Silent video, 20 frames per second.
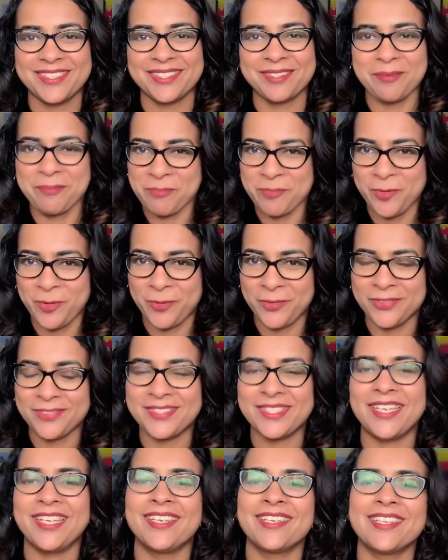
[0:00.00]
moves
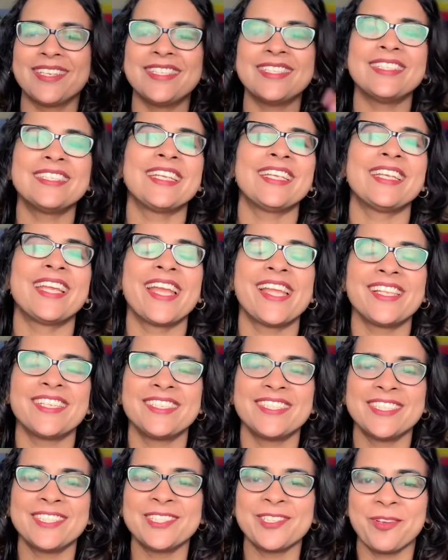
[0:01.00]
in his
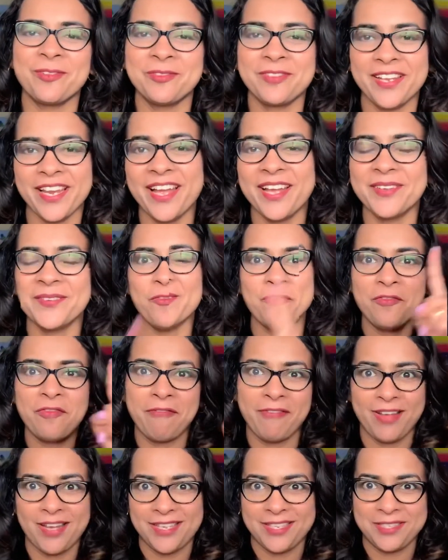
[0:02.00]
analysis of language.
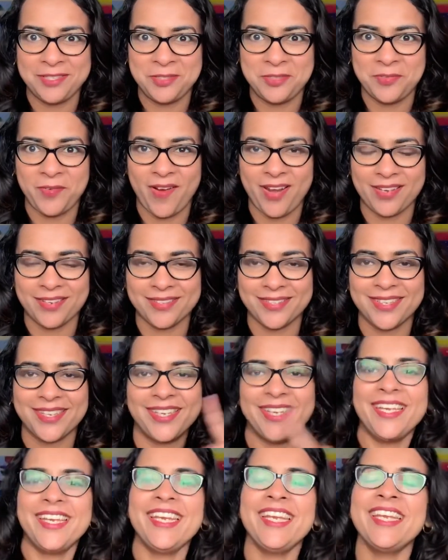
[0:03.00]
First one,
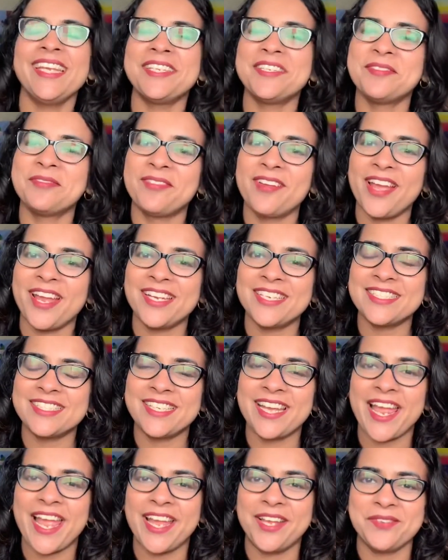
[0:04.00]
he divides
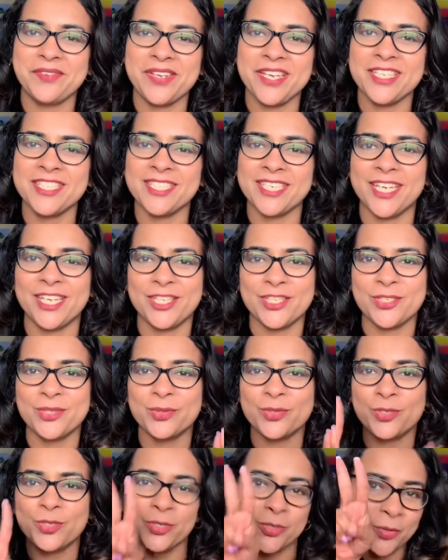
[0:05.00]
language into
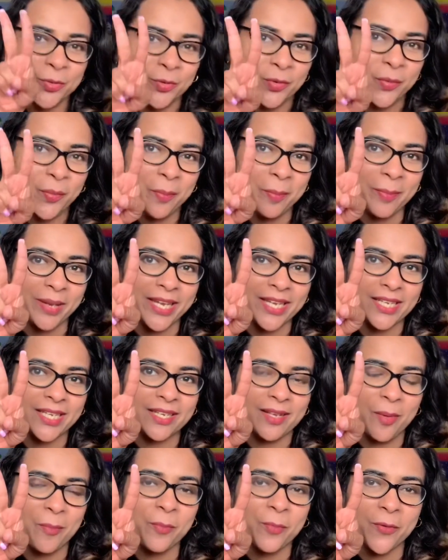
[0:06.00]
two main
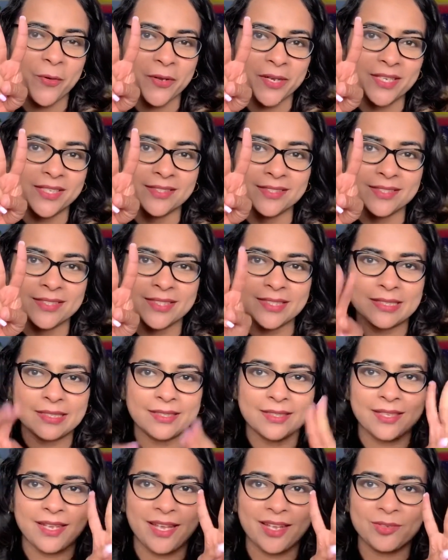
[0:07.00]
components.
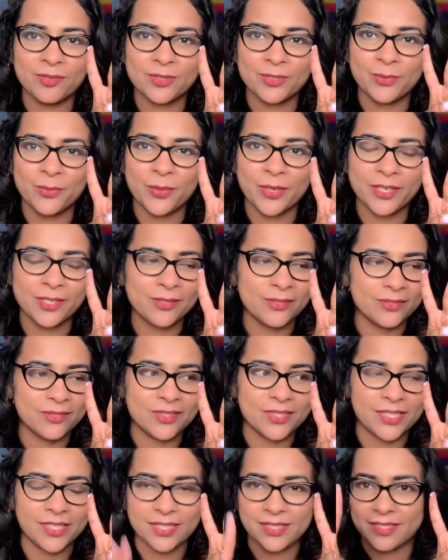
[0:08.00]
I was going to
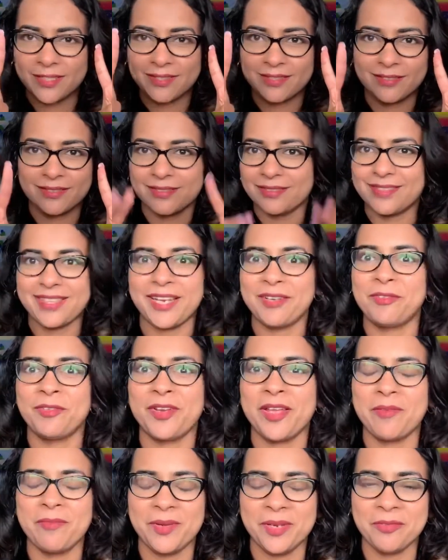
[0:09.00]
say that would
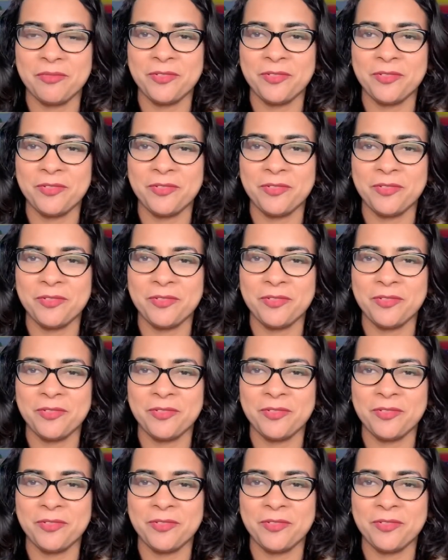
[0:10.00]
have been